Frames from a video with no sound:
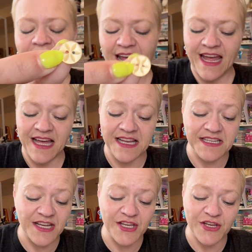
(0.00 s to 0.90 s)

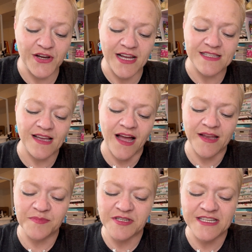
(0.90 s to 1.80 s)
And you guys,
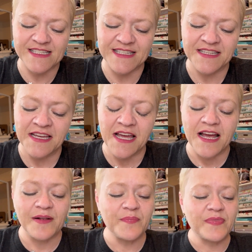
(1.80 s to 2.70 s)
I'm just
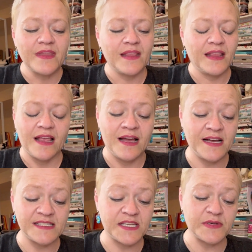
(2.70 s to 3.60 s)

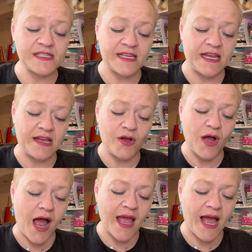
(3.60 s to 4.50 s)
seriously,
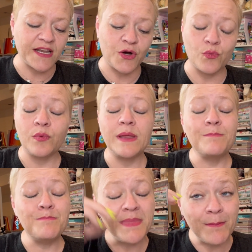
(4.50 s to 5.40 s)
I don't
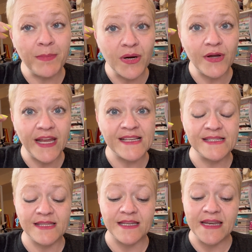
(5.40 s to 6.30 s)
remember
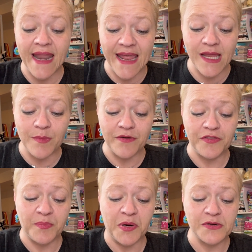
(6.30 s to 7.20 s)
the name of
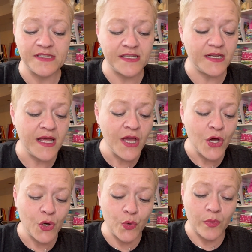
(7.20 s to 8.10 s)
the person
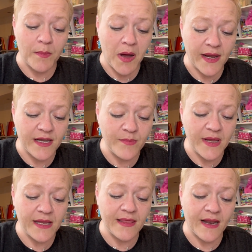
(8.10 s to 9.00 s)
who reminded
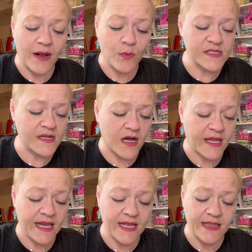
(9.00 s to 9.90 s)
me that I was not
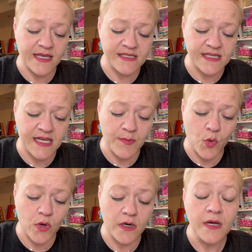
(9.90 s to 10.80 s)
getting this
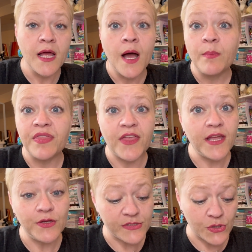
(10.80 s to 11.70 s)
anymore. But
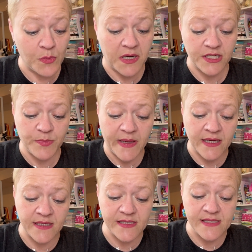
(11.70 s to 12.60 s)
thank you so much,
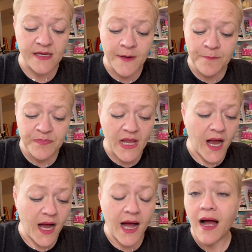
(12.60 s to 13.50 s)
because
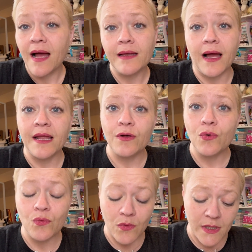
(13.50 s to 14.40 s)
I
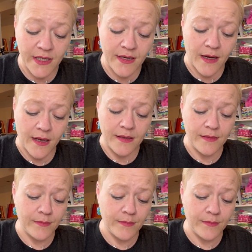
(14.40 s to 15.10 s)
don't want to not